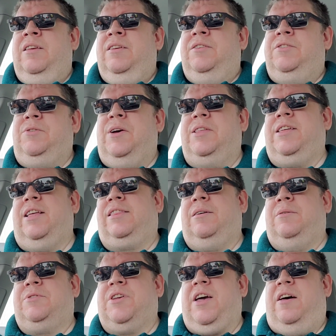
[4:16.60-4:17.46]
So I thought
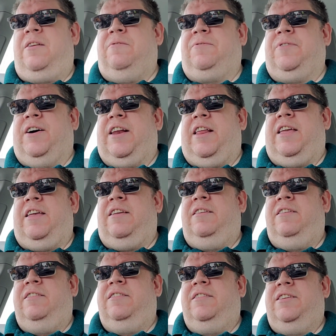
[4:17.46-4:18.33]
that was kind of
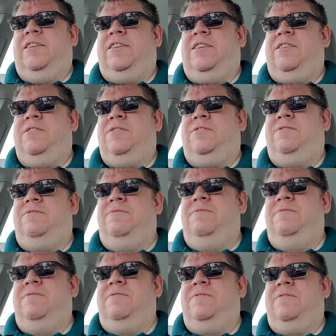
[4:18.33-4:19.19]
funny.
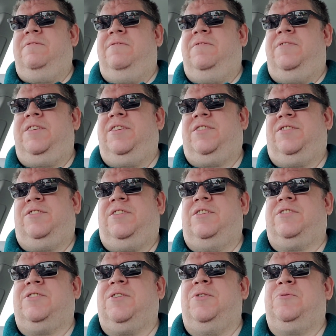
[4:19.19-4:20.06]

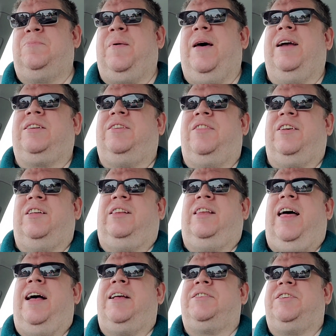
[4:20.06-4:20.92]
This goes back to the
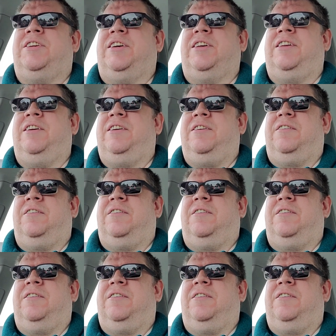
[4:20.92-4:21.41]
classic,